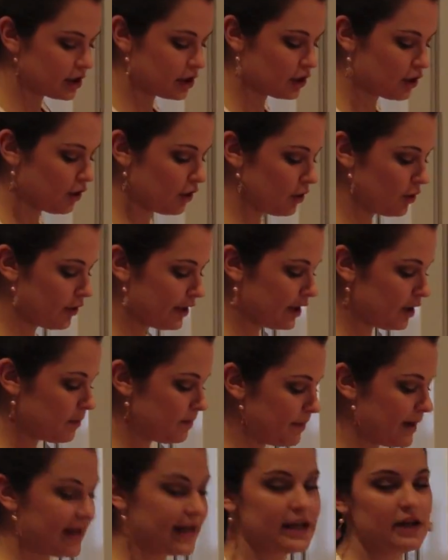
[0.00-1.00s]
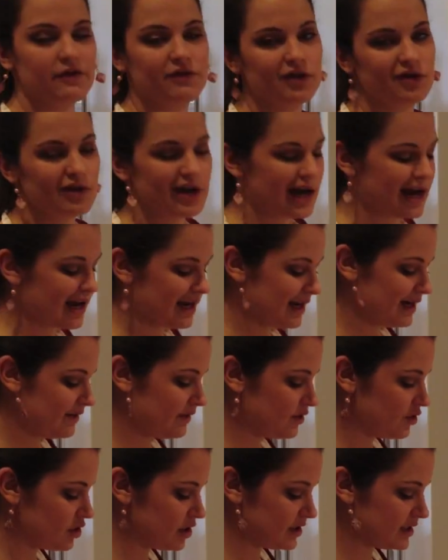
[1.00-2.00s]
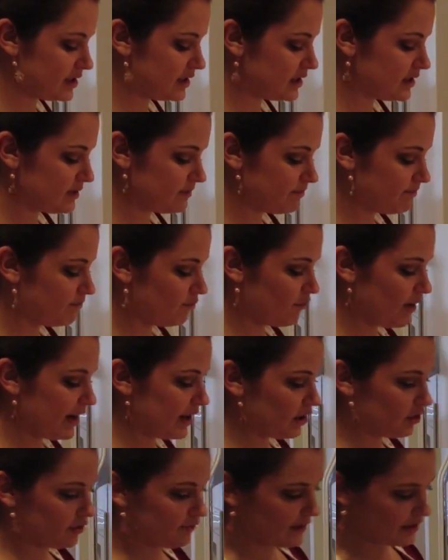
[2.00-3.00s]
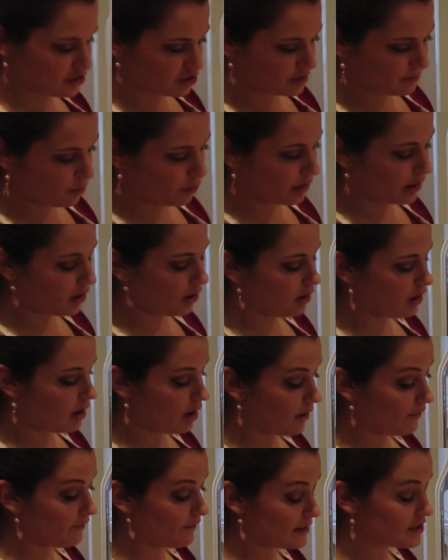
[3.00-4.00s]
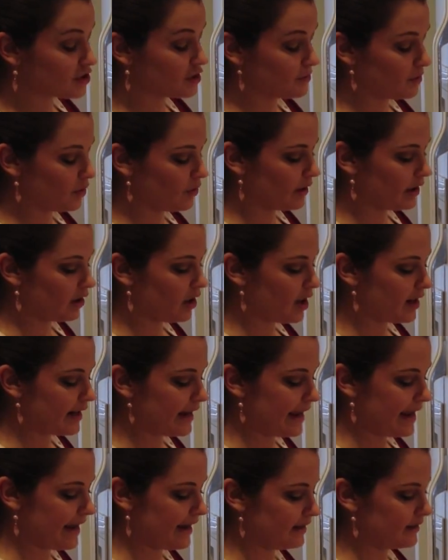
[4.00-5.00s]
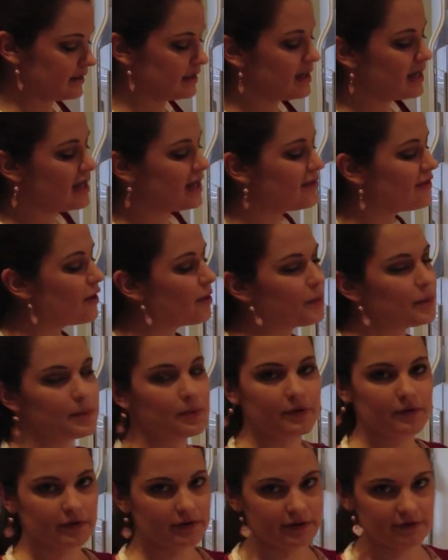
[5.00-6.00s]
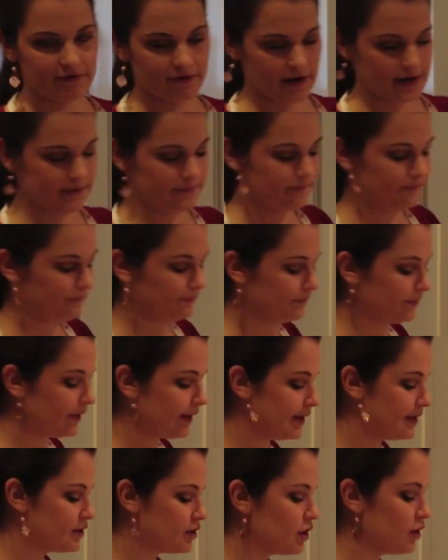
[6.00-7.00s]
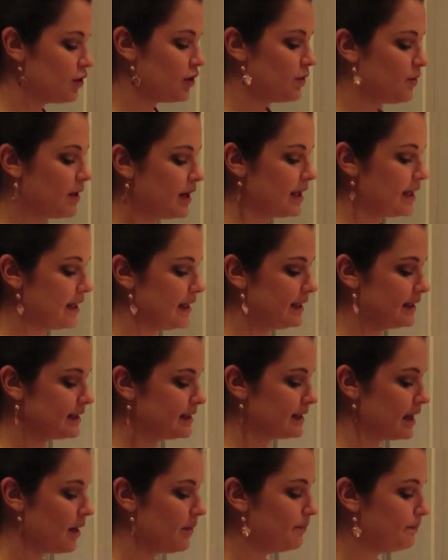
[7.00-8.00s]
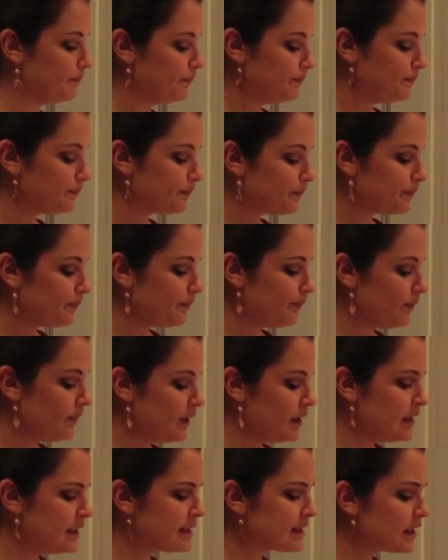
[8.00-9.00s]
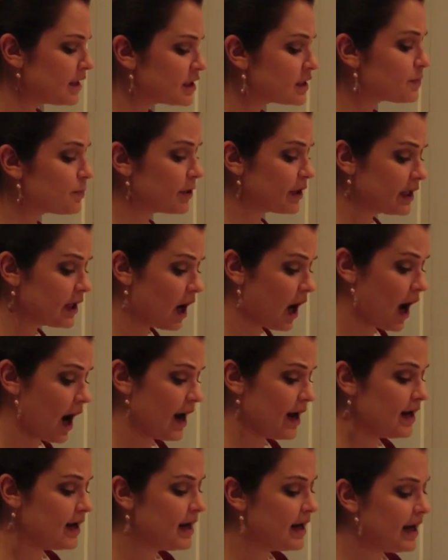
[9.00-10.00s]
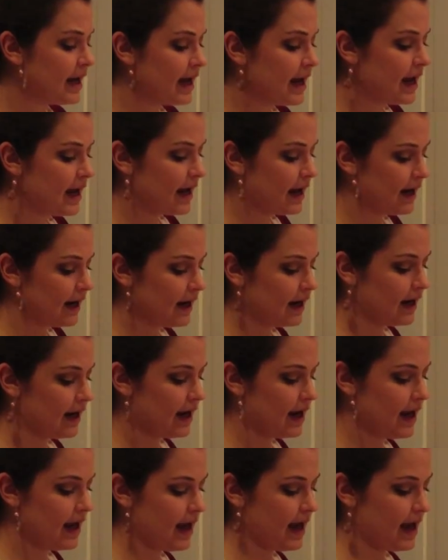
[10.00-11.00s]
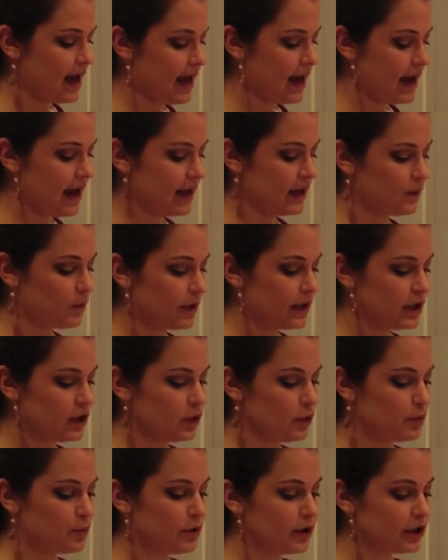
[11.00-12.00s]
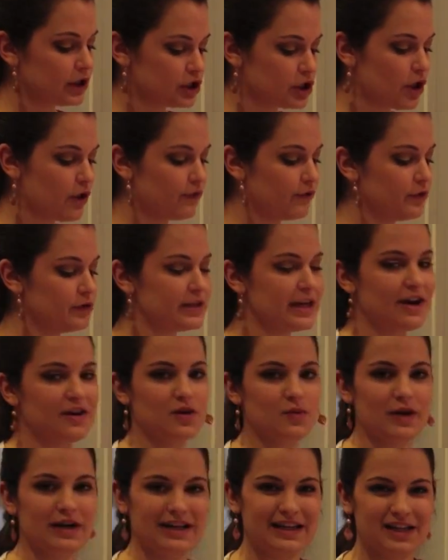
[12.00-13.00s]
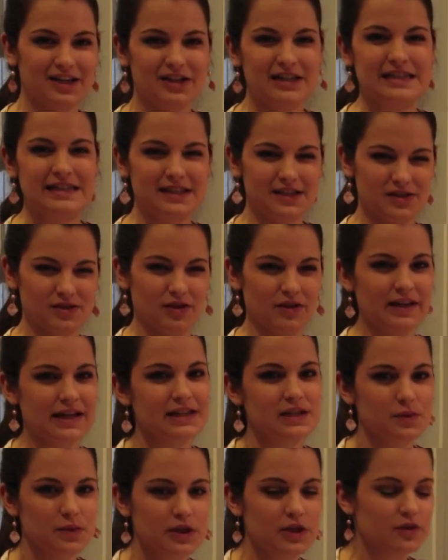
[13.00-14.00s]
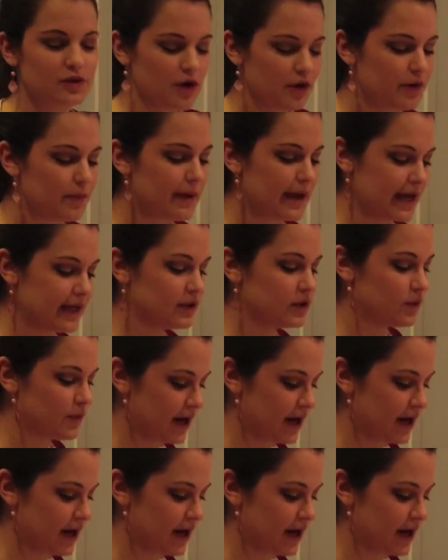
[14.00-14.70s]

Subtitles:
canola oil, but if you had just regular vegetable oil on hand, that would be perfectly fine. So you want to heat this up until it's pretty hot. And when you put the tofu down, you want to hear a sizzle. That's when you know the pan's